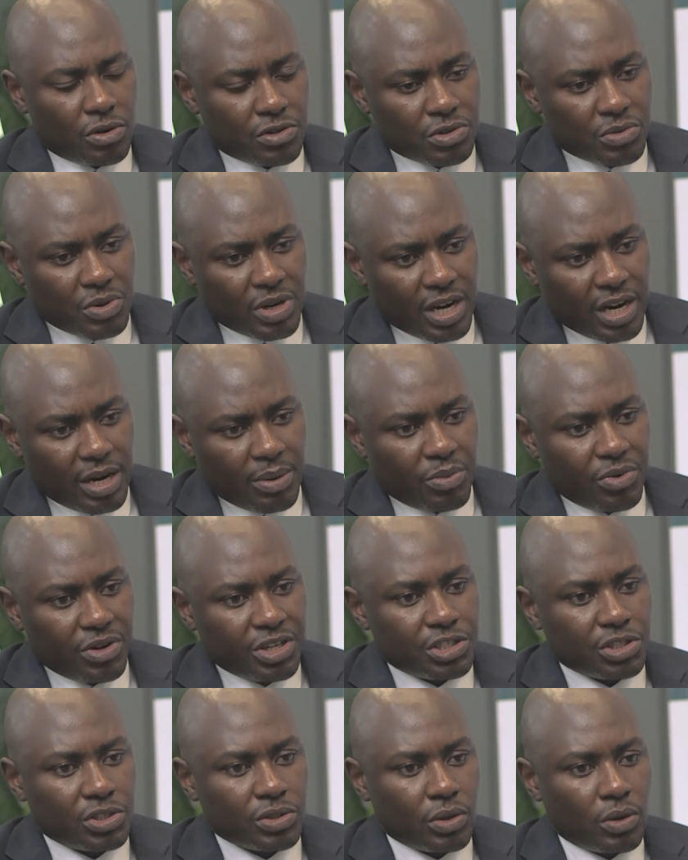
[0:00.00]
cost to income
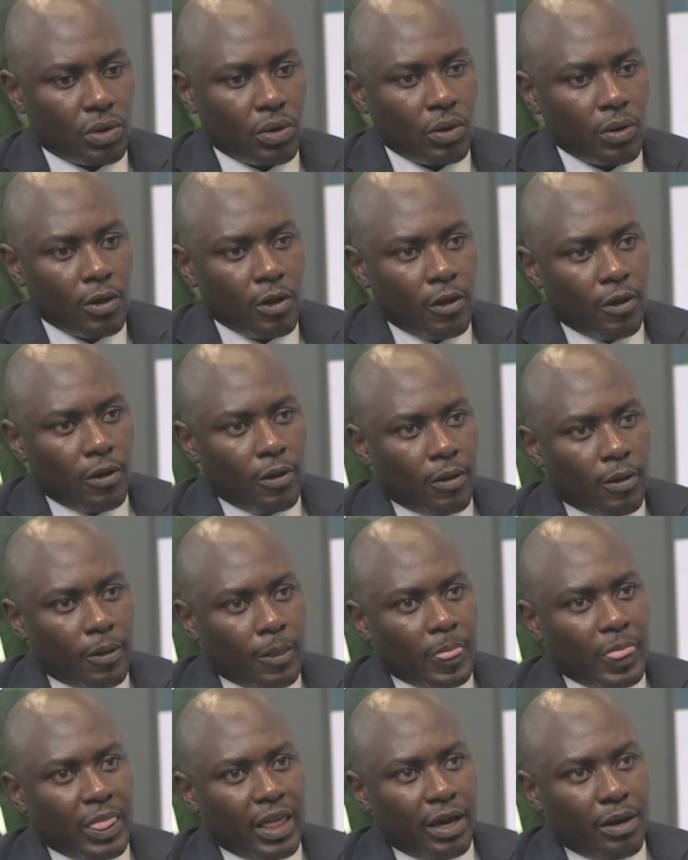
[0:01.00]
ratio.
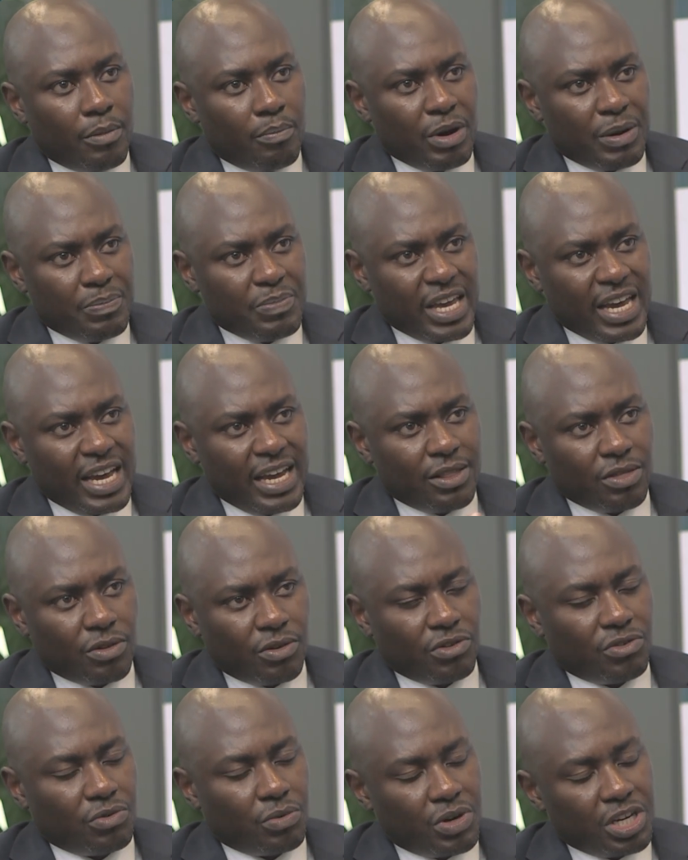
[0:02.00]
But behind
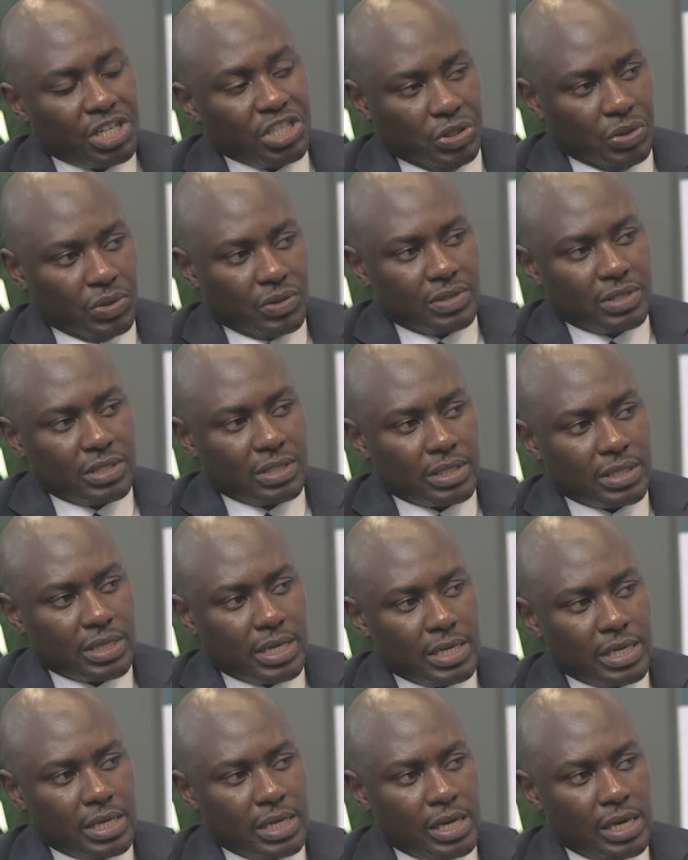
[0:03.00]
those ratios
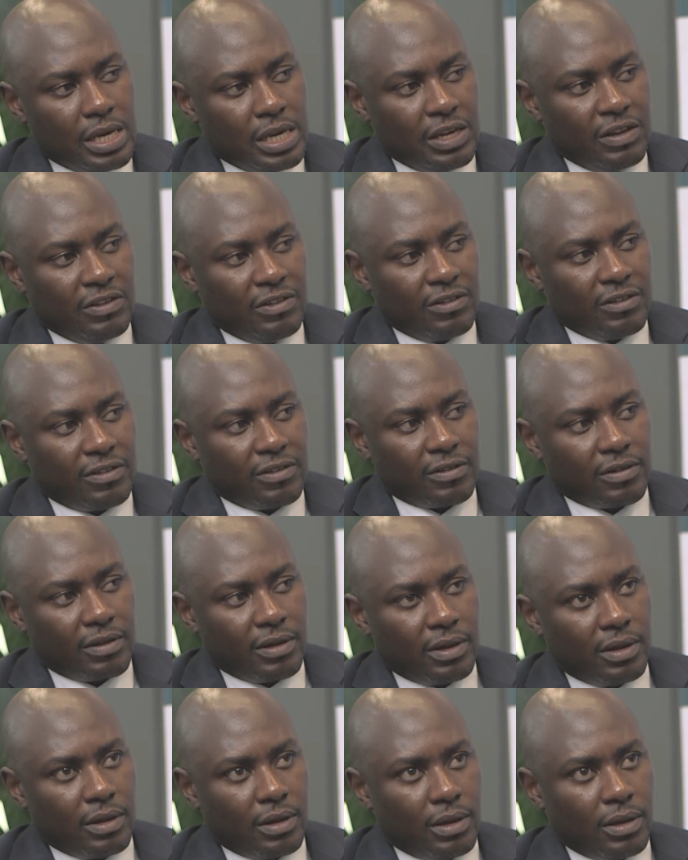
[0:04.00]
is
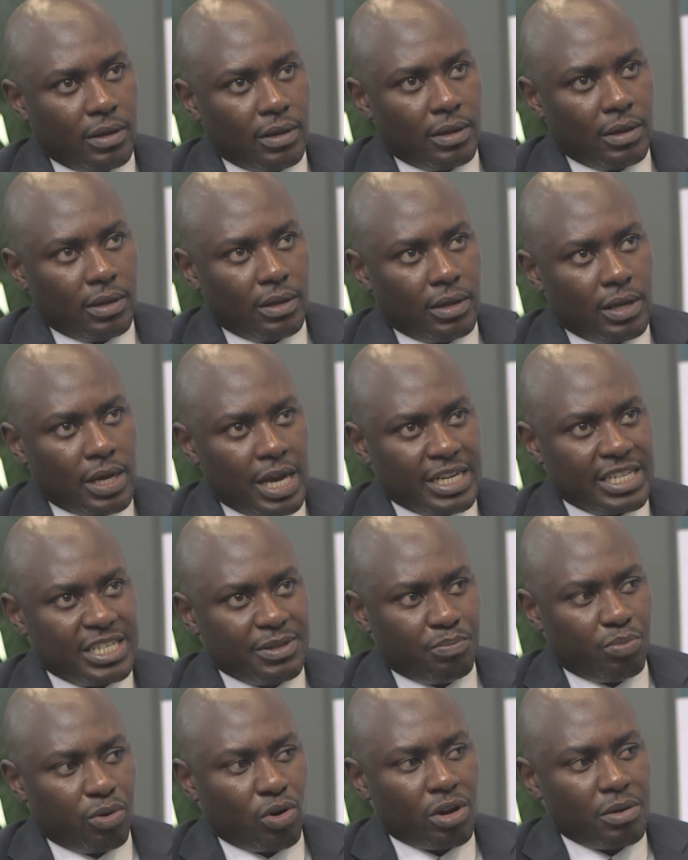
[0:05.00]
a
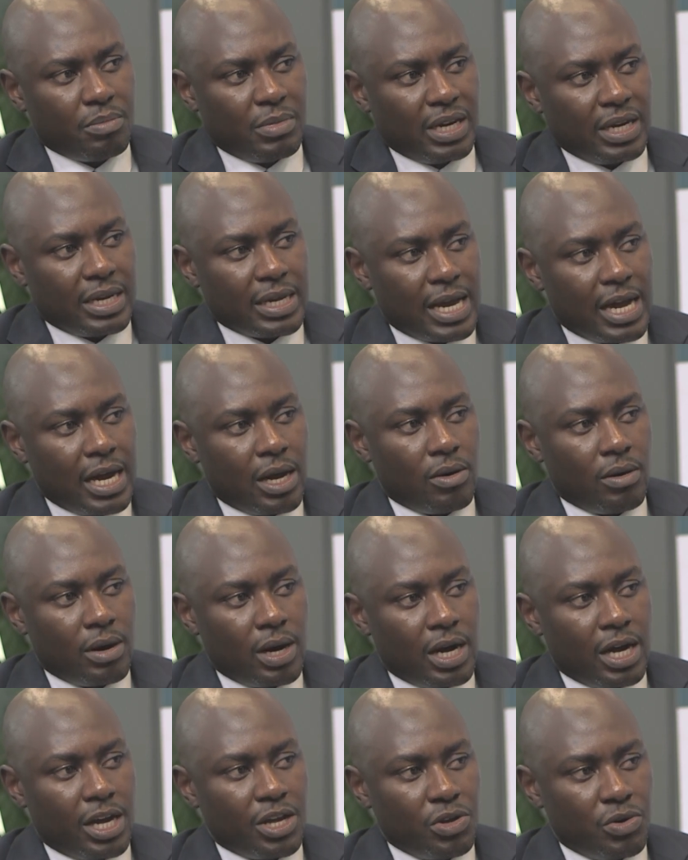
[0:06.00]
deployment. How
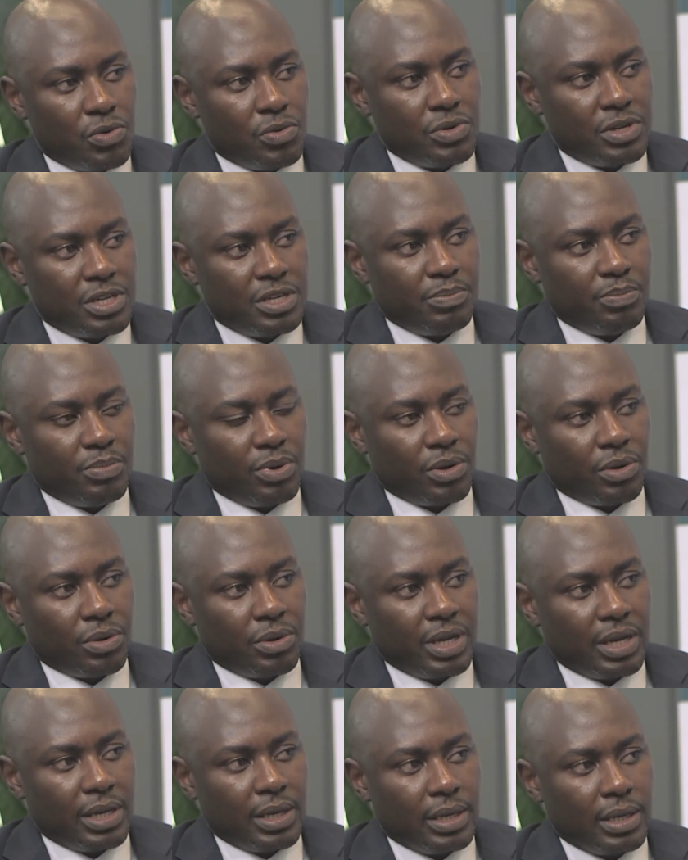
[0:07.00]
are you
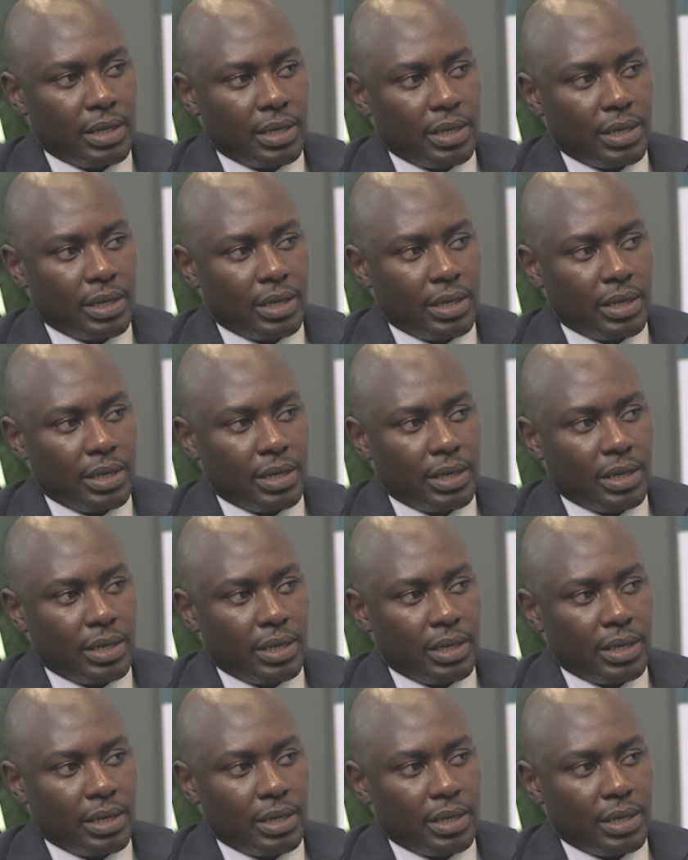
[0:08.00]
deploying